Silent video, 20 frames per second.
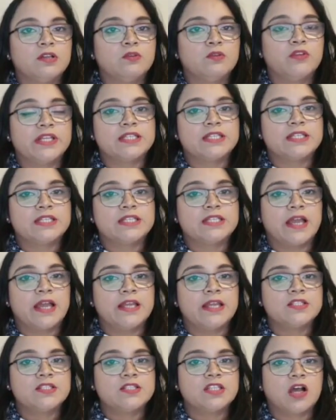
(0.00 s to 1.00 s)
where it
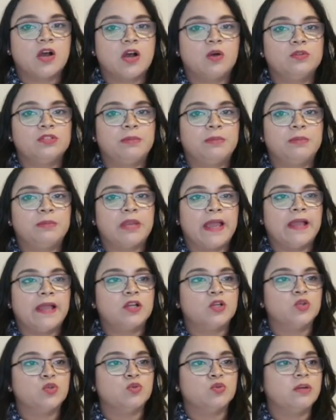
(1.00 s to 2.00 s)
ties down the black
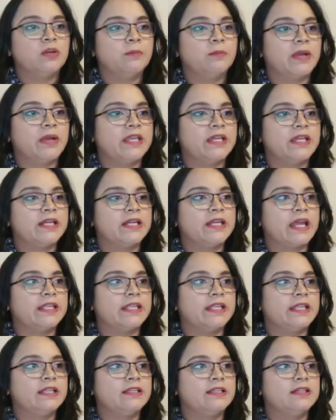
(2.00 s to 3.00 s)
rook by
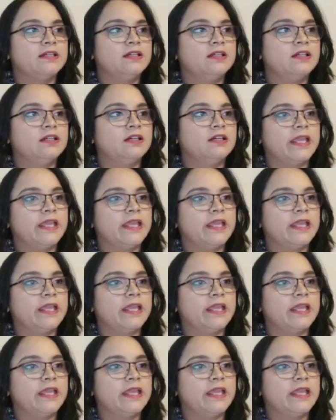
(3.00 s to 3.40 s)
attacking the